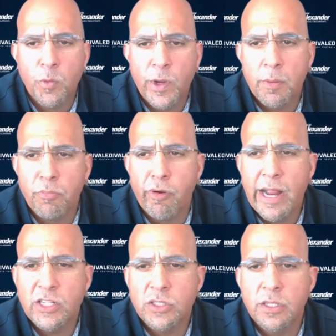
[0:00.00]
We
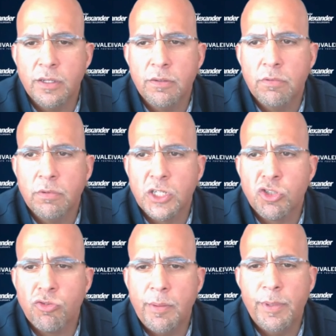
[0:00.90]
embrace the
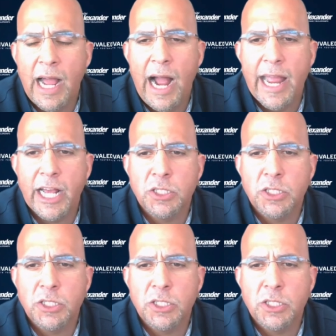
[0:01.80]
extremely high